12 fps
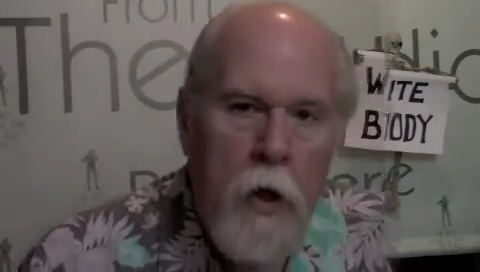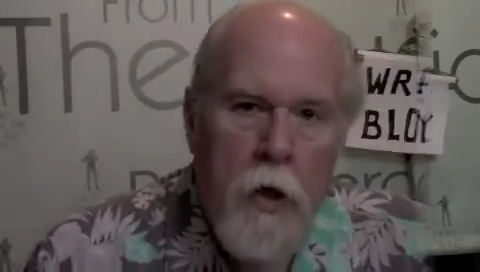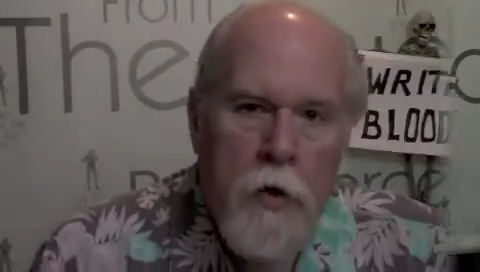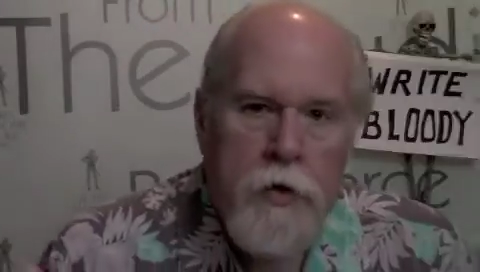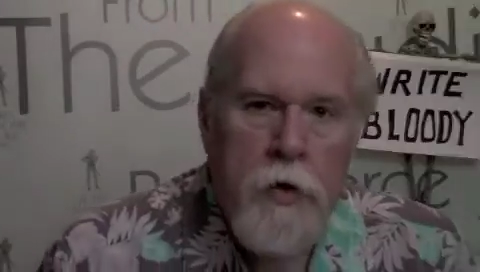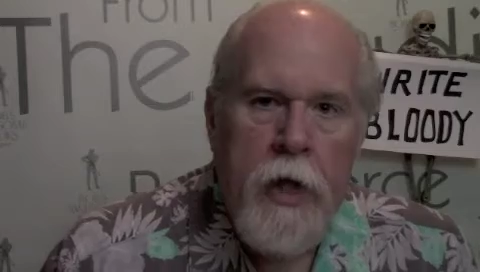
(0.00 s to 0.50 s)

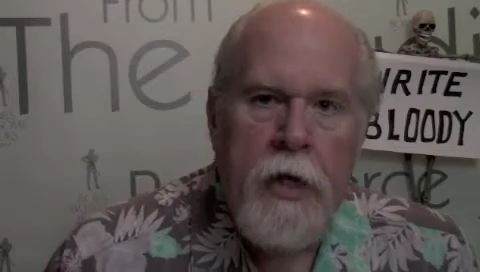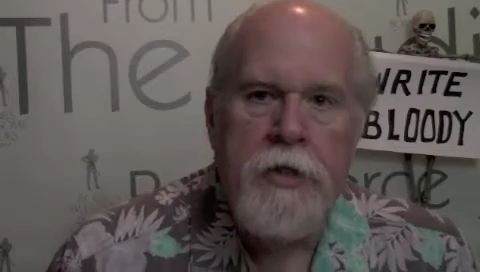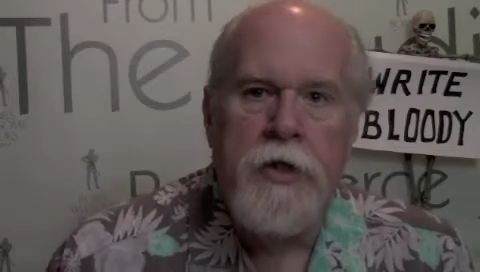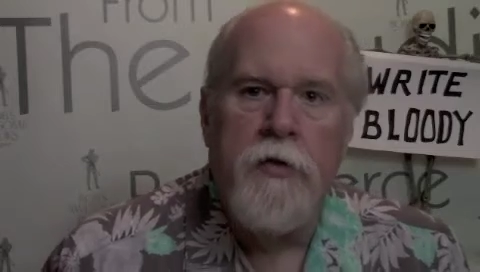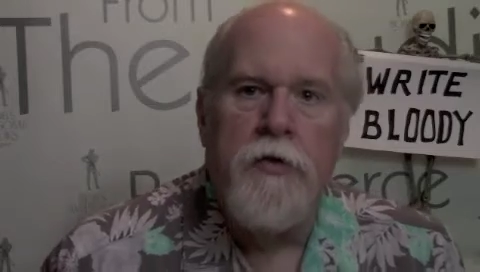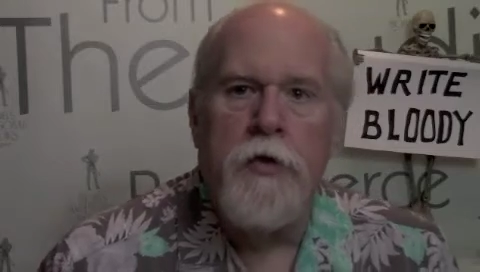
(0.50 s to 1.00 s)
So
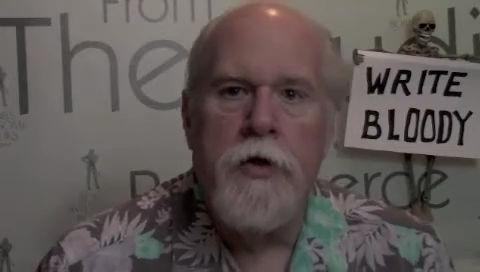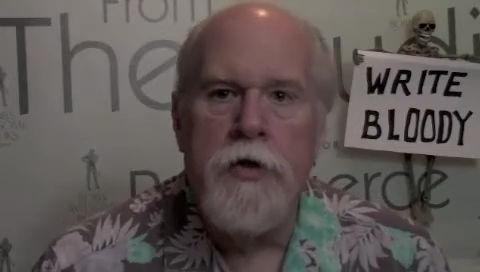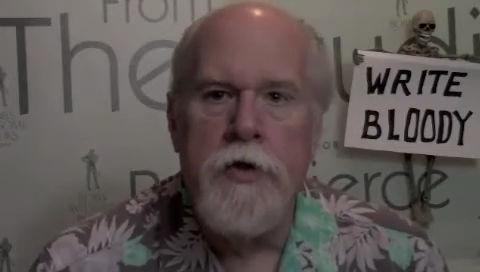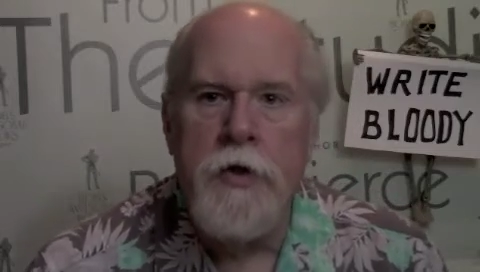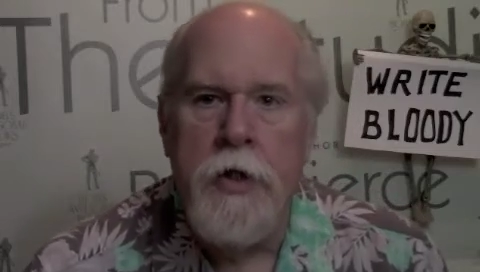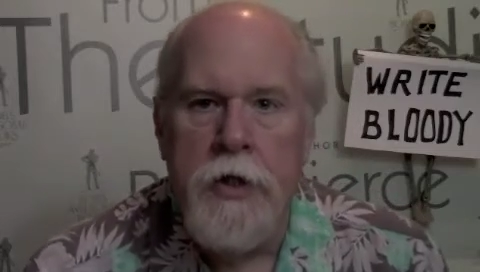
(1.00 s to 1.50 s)
that's it for
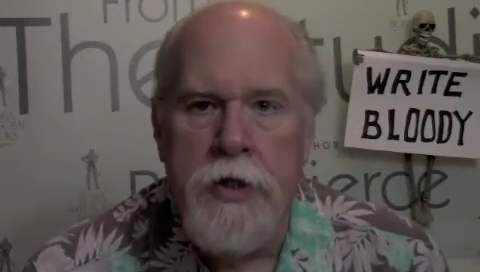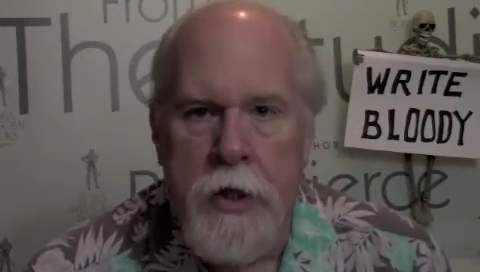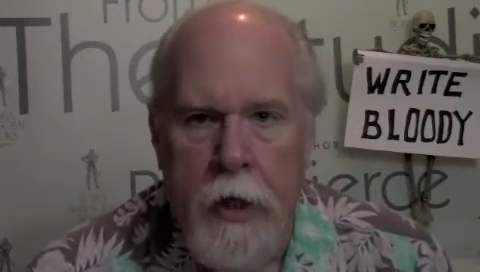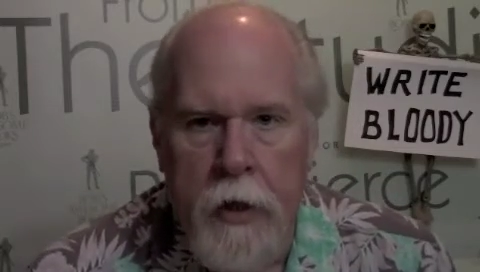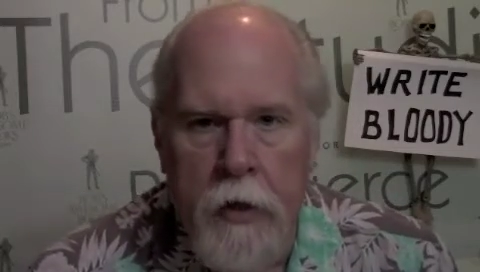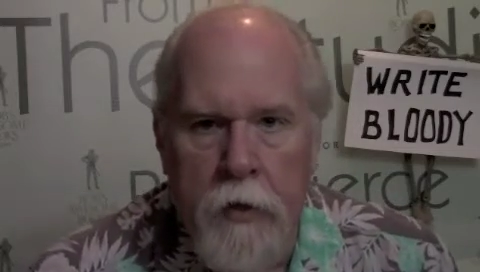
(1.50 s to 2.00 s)
this
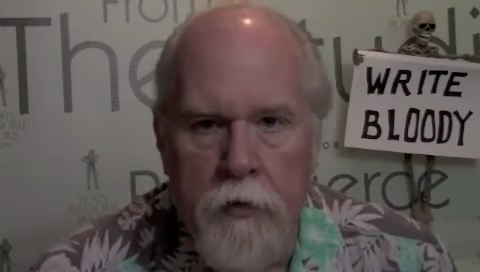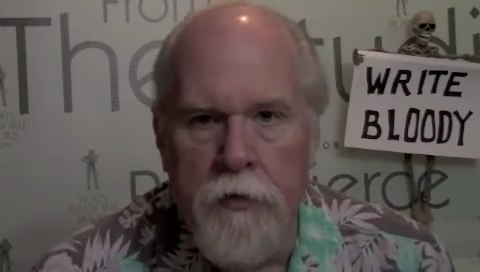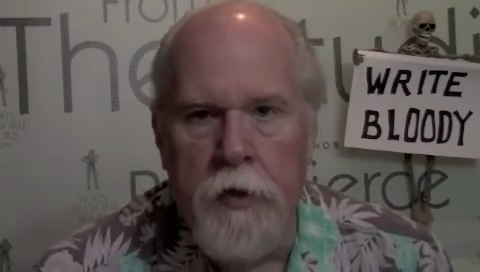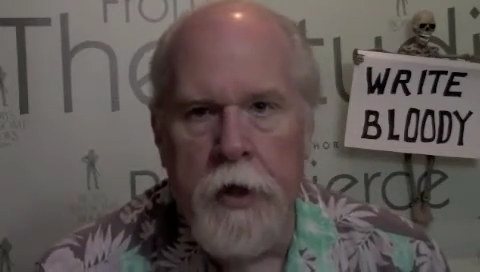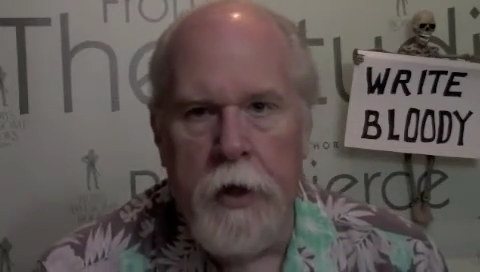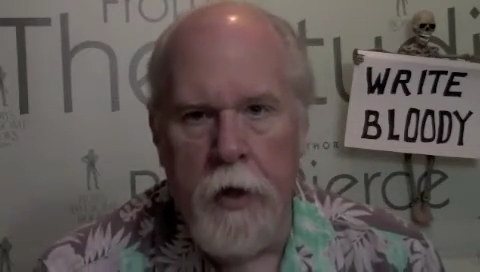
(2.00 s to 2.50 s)
second
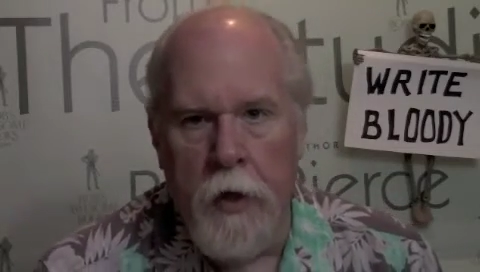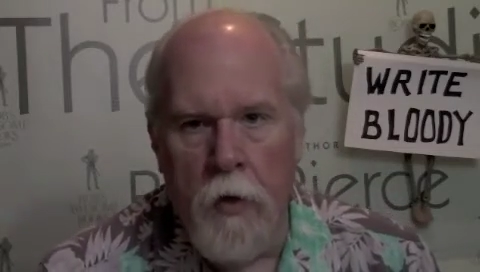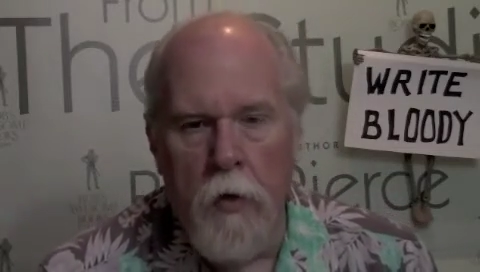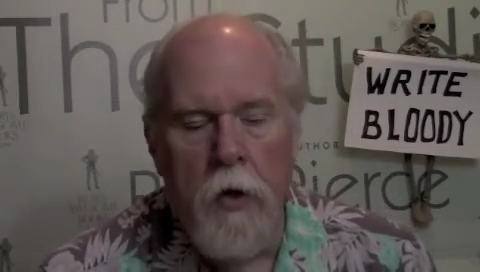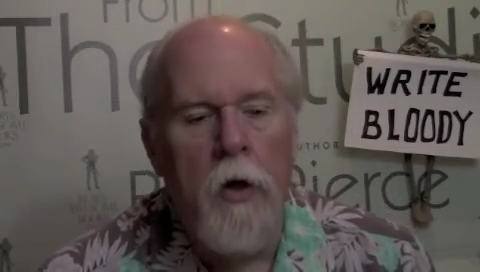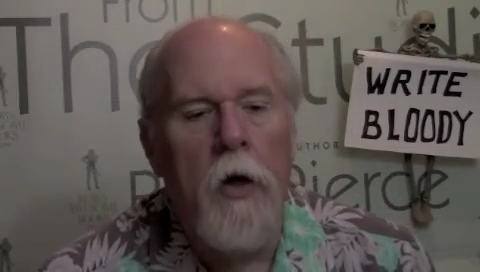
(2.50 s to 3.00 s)

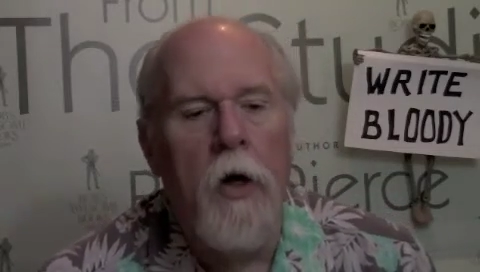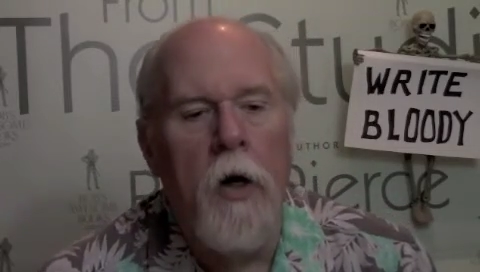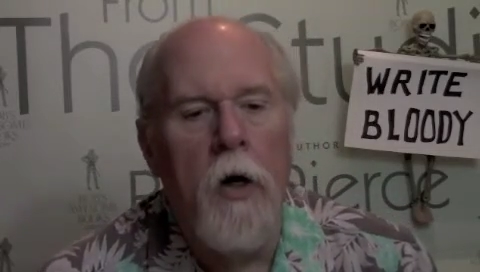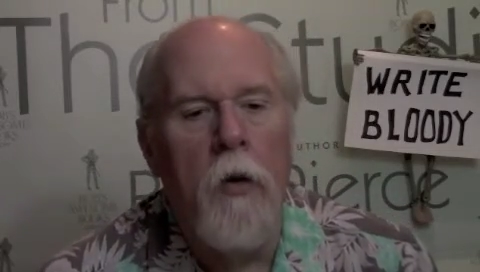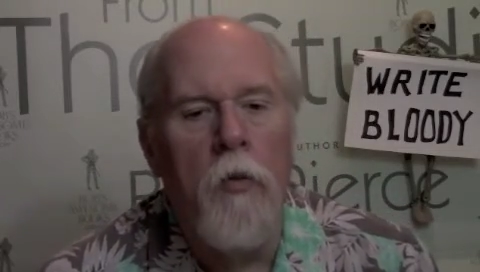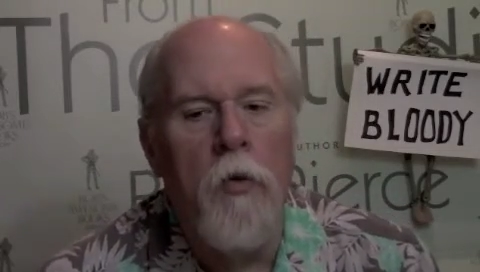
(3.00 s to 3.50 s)
video.
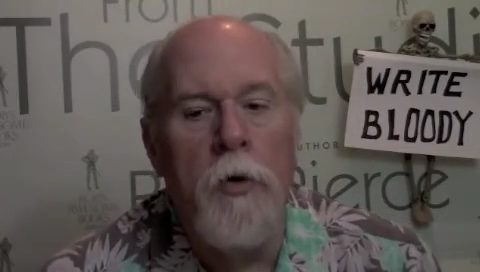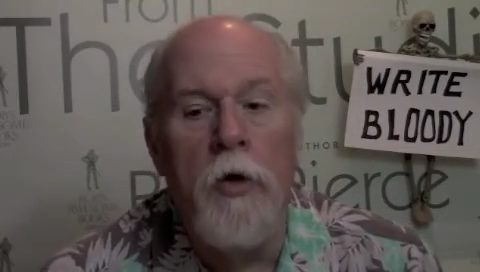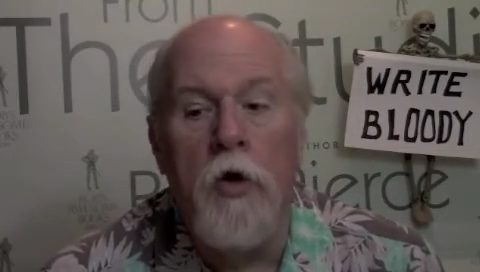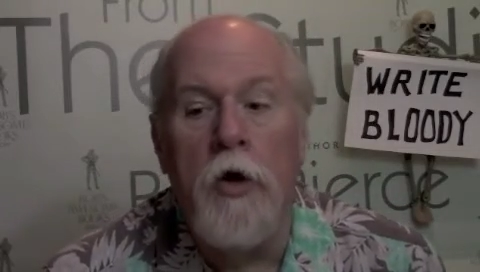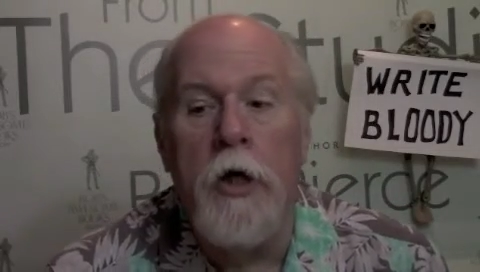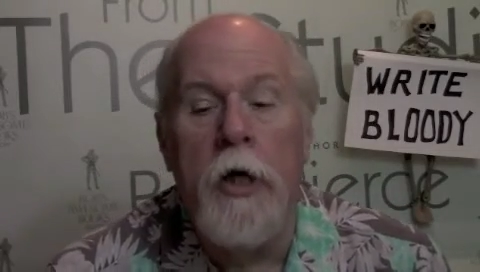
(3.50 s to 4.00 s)
We'll be
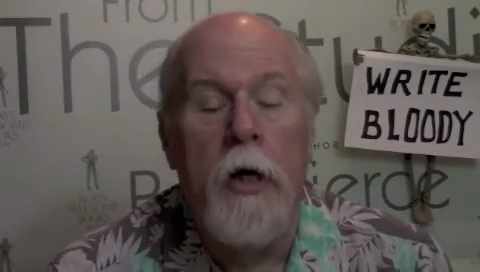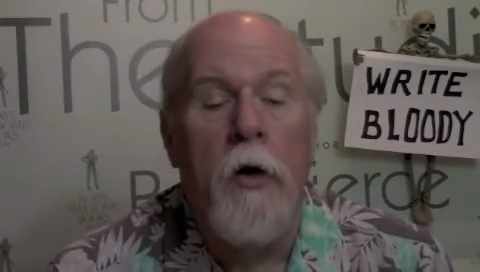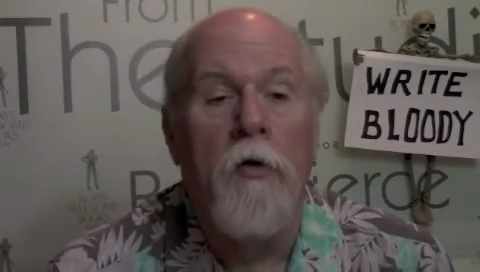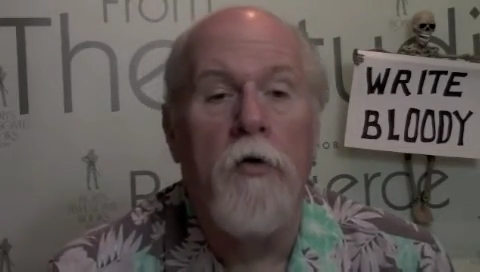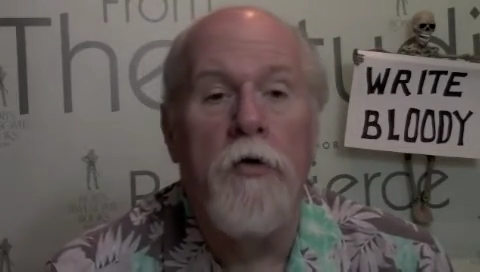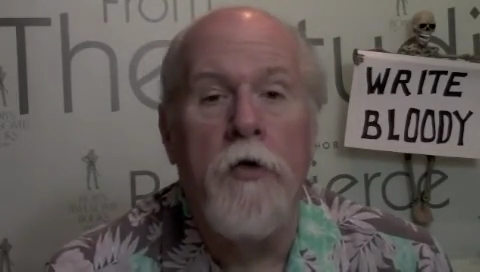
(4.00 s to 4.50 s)
looking at
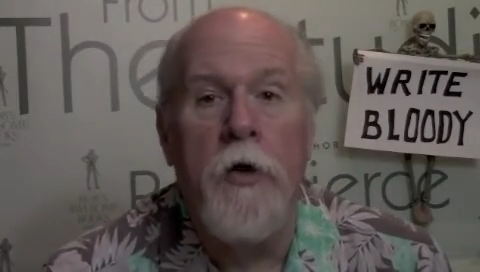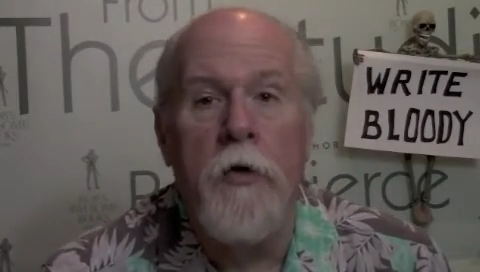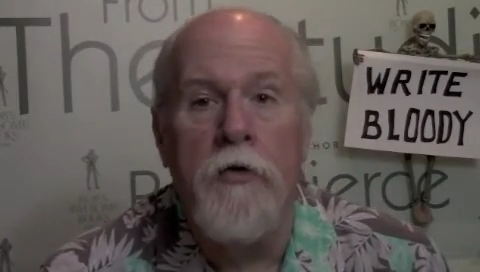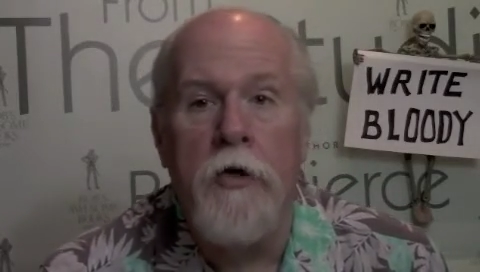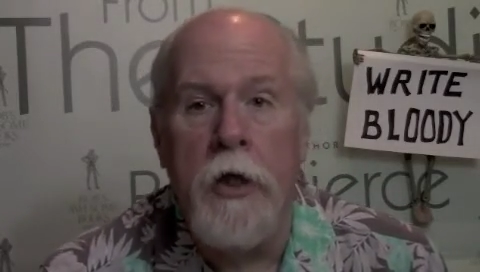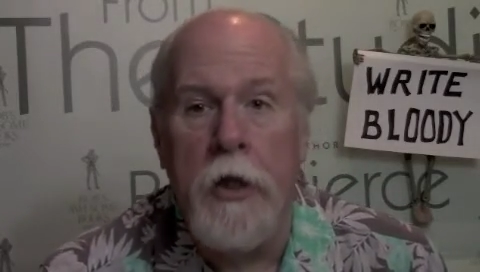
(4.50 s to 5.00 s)
other
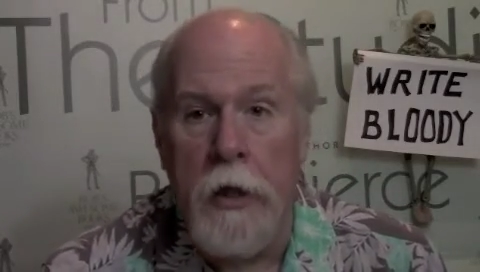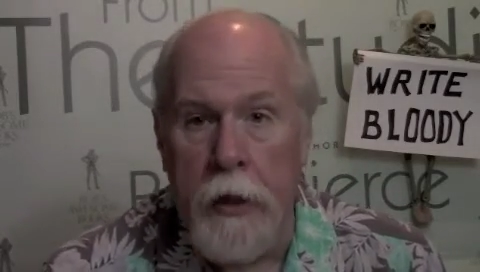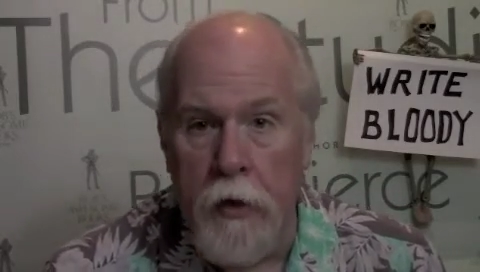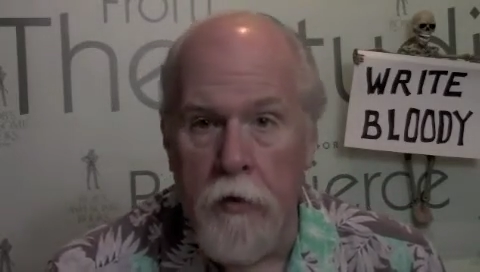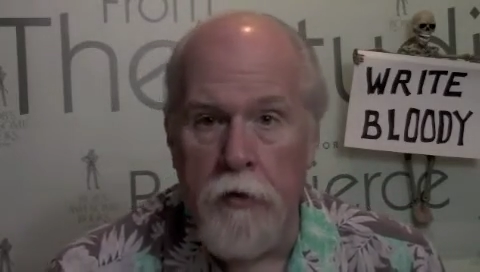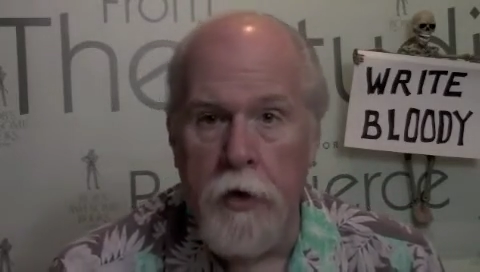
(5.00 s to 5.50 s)
things in
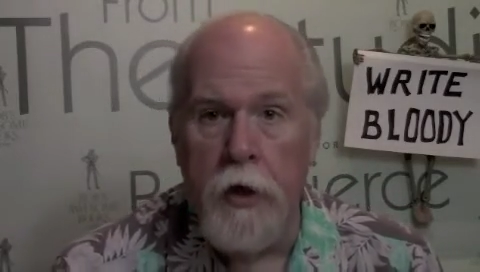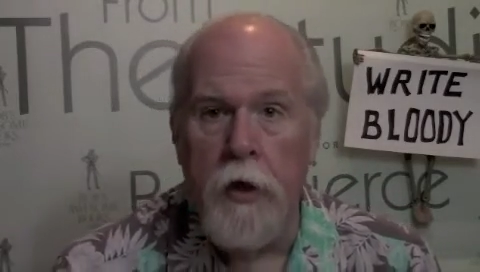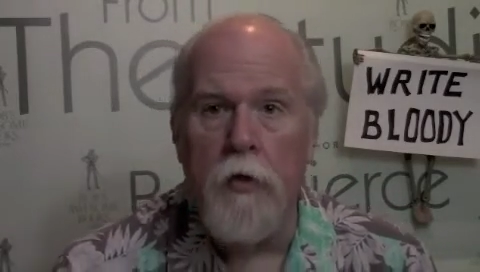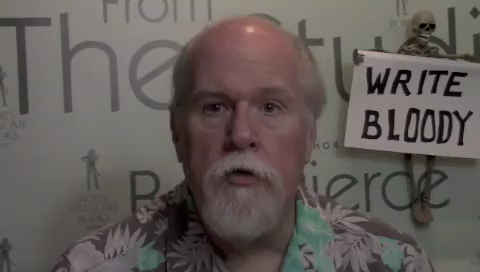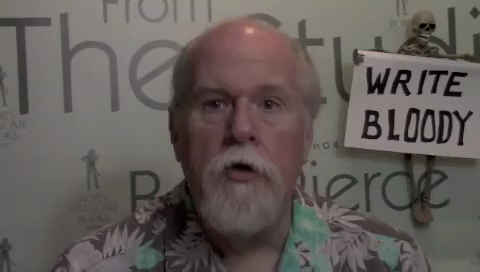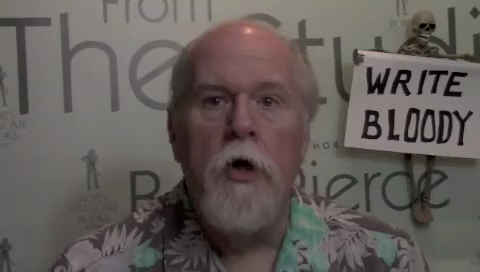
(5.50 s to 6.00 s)
later
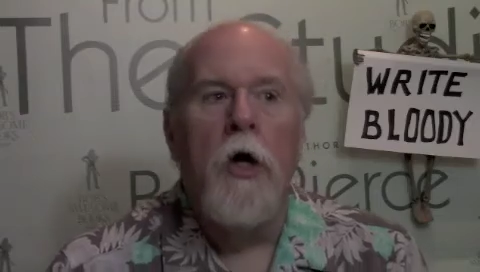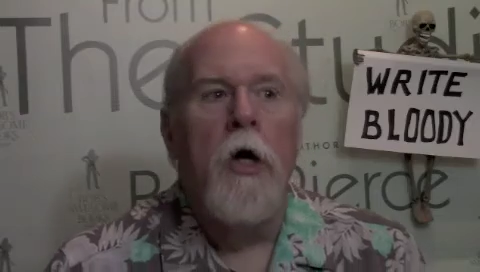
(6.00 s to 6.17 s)
videos.